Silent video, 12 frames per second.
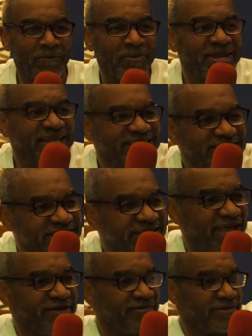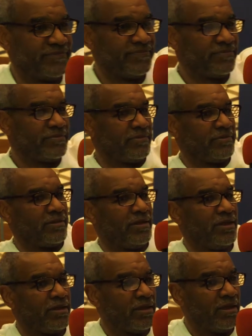but he's in heaven.
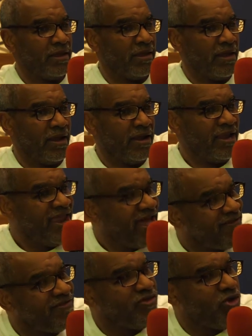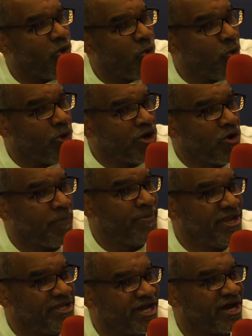Let your will
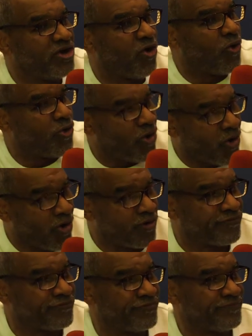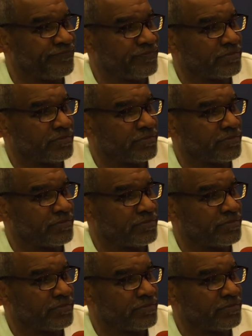be done on earth